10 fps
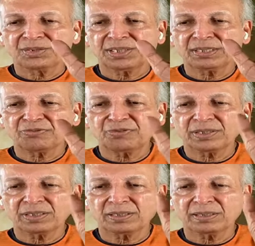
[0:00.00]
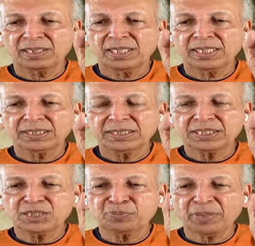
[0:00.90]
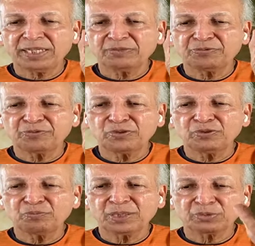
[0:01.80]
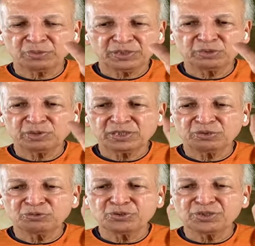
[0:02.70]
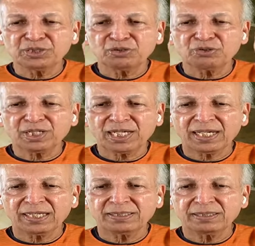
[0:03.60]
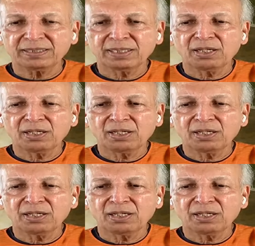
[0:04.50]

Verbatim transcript: Trigger finger. This is painful, but when you are using your hand,